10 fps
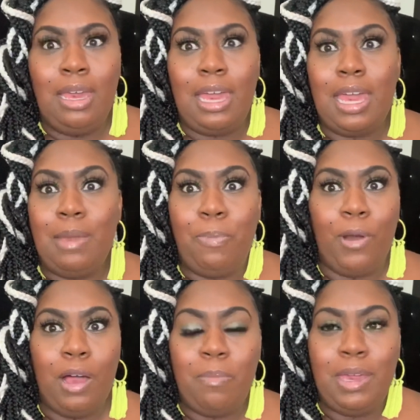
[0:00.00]
he
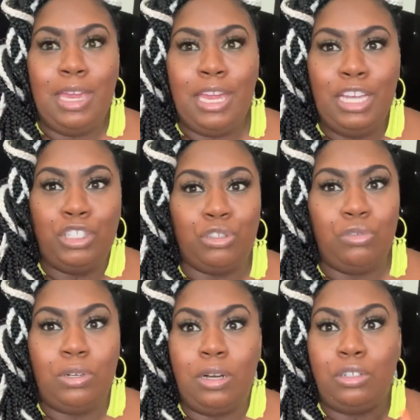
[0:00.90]
prepped me. He
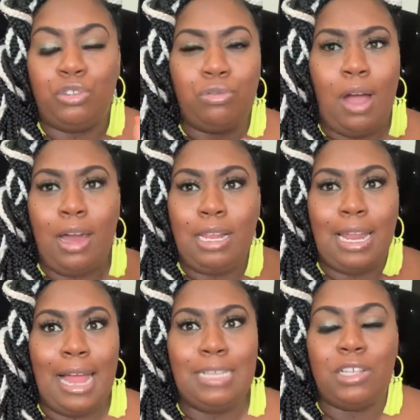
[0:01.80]
drew all the
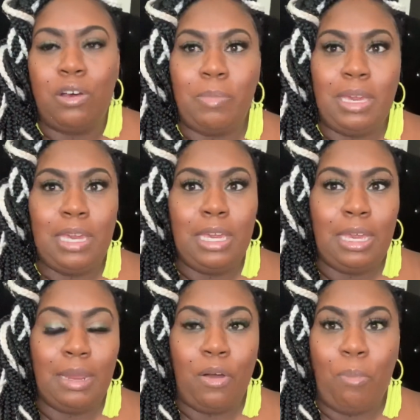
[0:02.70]
lines on
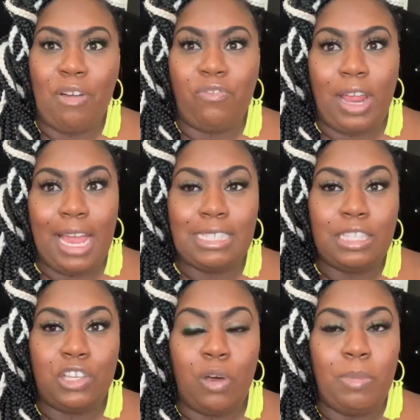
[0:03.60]
me and on my flanks
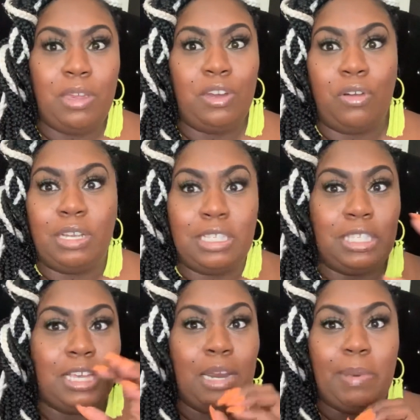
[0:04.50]
and told me, you know, this
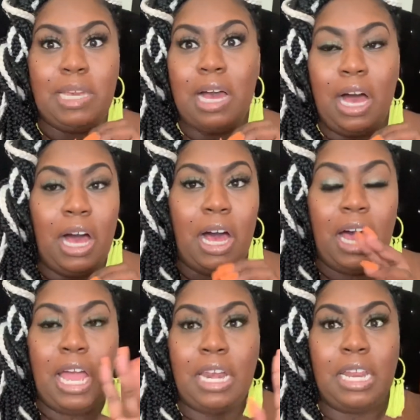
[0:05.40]
is gonna be
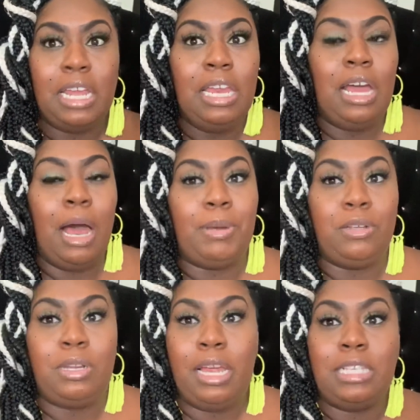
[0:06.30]
gone, and I'm gonna
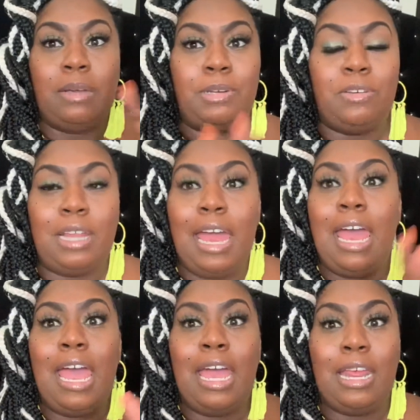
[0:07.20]
do this, I'm gonna do
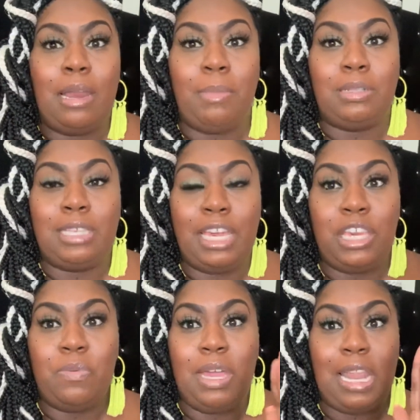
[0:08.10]
that, and I'm gonna take
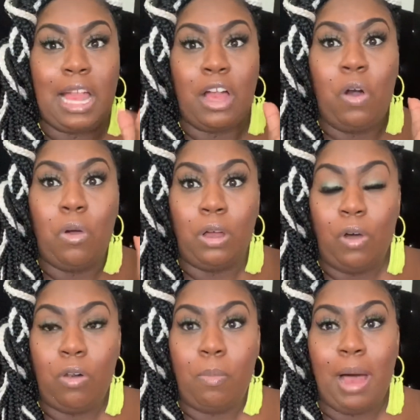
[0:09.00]
you in like a
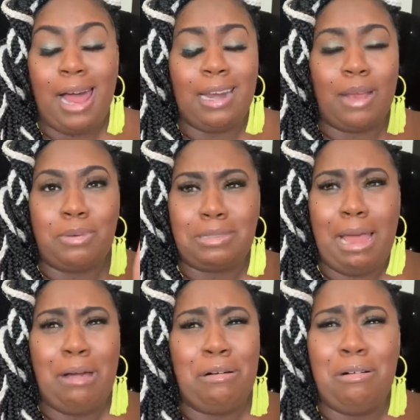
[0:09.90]
Coca-Cola bottle. And I was
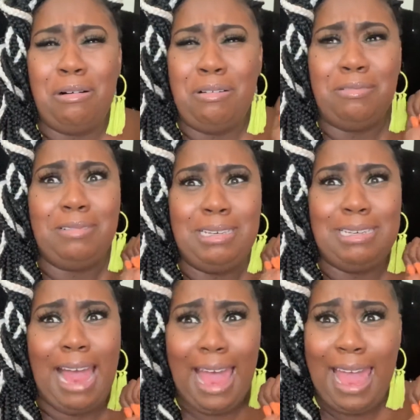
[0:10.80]
like,
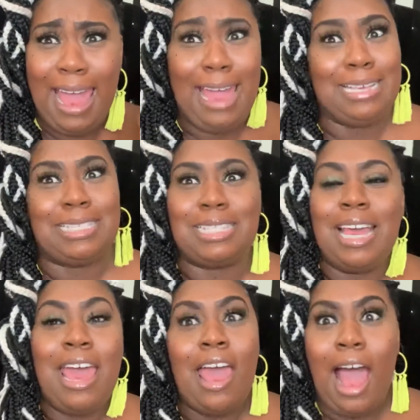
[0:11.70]
oh yes,
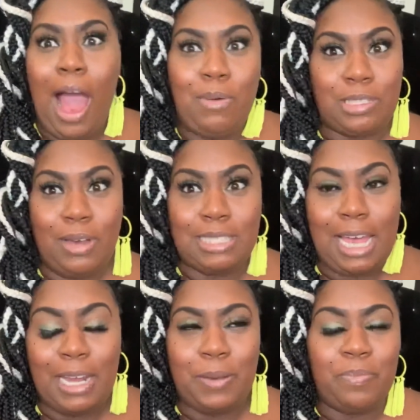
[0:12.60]
I was so
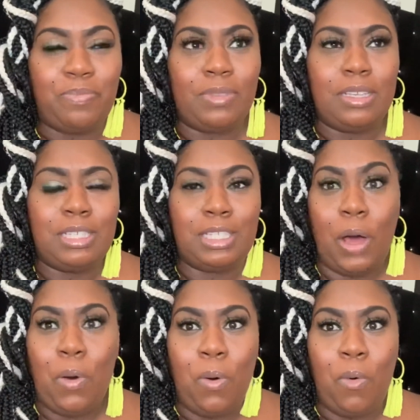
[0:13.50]
excited.
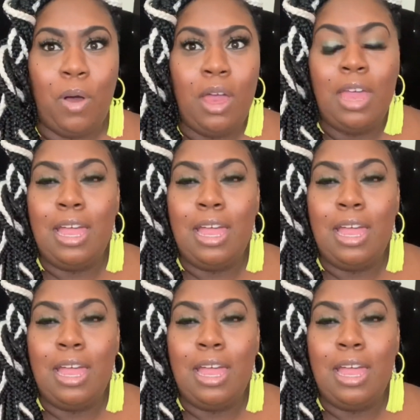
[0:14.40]
So